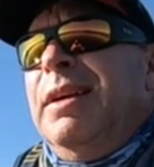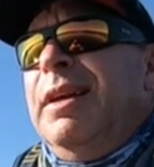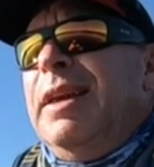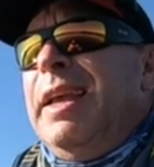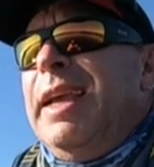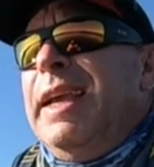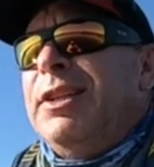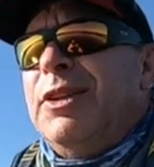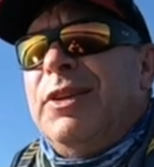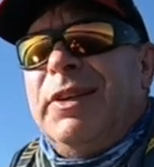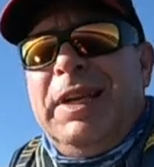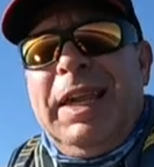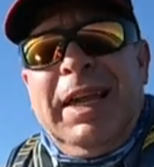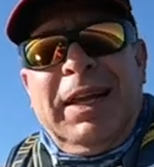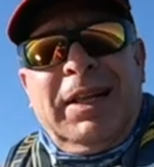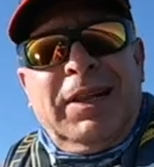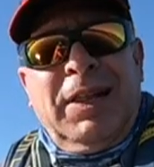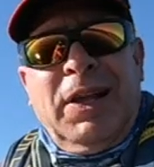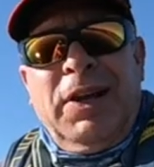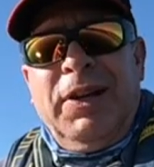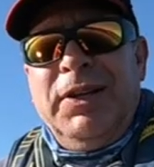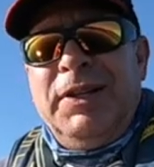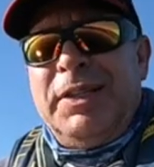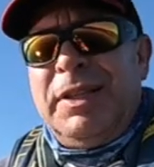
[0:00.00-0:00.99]
As I get
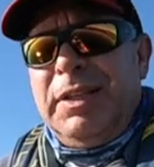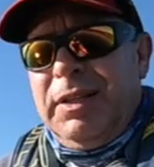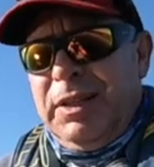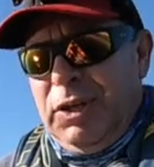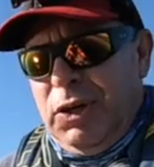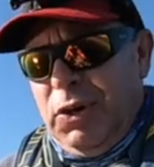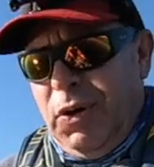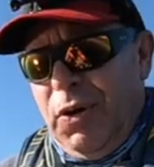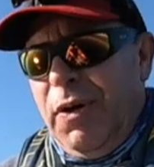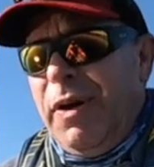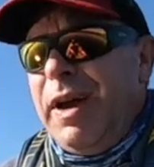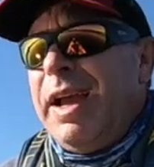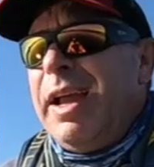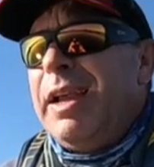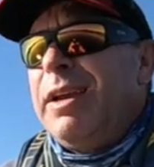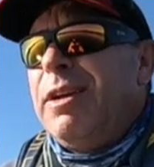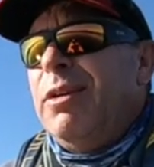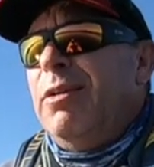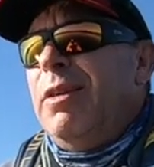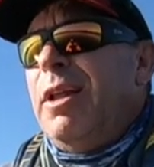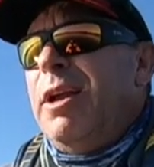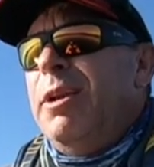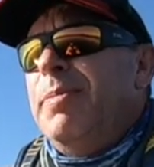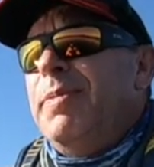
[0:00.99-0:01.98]
closer to the kayak,
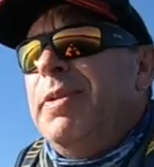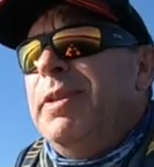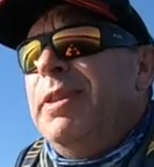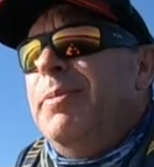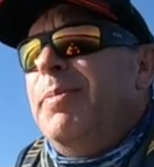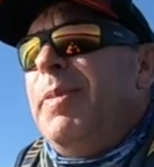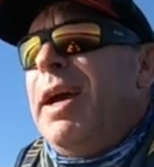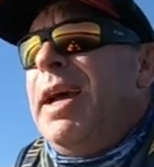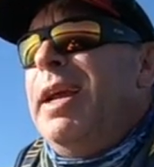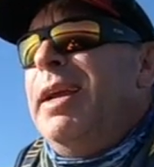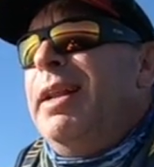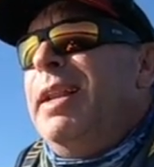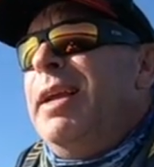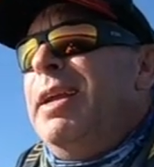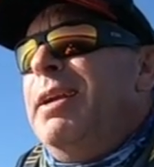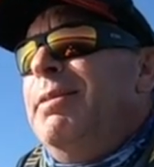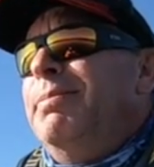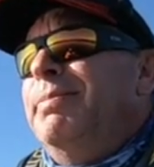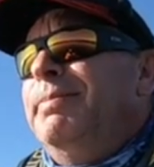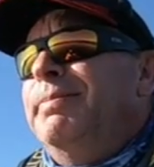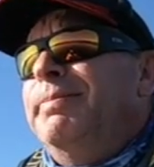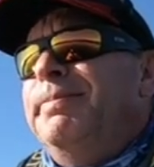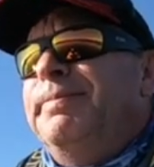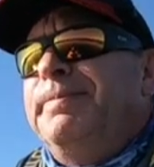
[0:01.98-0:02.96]
I'll open the bail
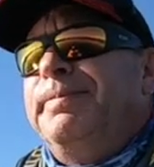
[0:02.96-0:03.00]
arm.